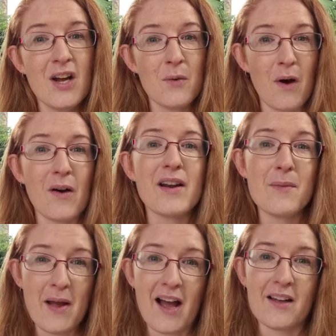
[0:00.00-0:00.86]
worried
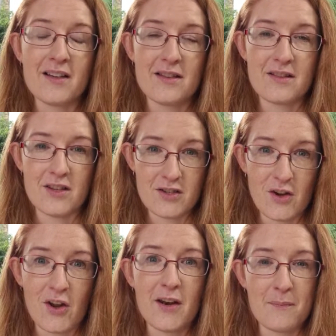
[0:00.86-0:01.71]
about the
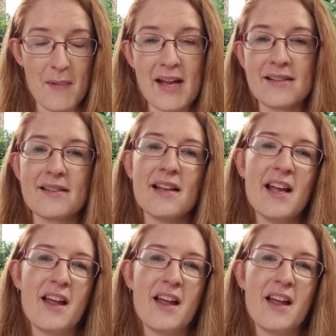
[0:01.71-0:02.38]
dirt and mess,